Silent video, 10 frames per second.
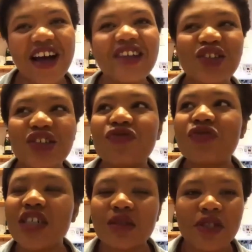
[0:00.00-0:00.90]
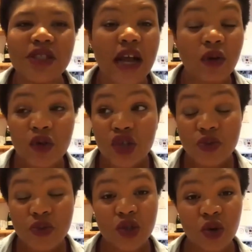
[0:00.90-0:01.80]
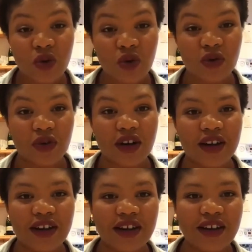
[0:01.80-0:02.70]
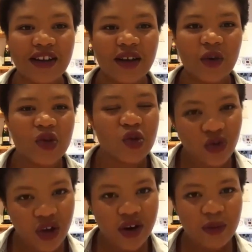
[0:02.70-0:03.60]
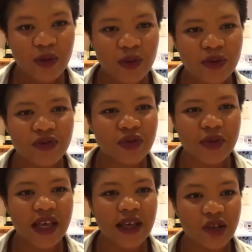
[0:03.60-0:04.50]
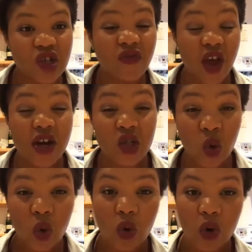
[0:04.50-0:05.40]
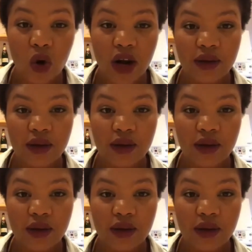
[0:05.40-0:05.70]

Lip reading: she really means, and also she was tall, which was very important for me. She's very tall.